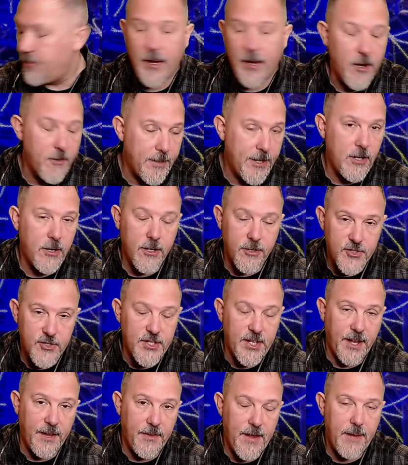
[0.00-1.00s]
or may not
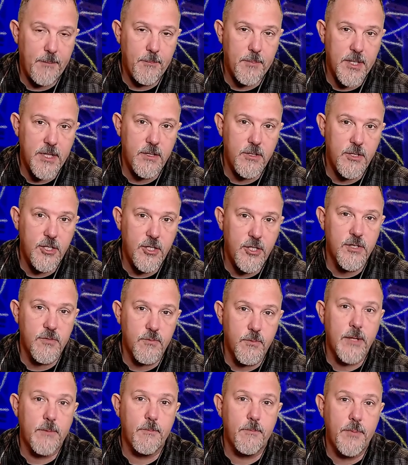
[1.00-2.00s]
understand that, but just
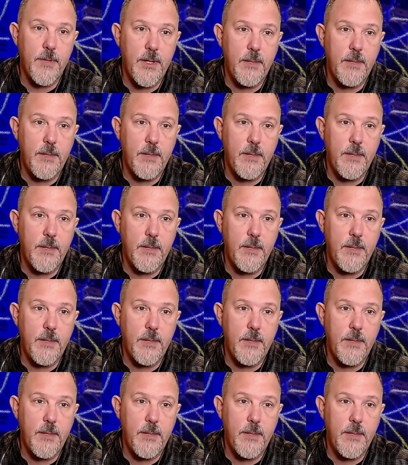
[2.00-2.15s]
be,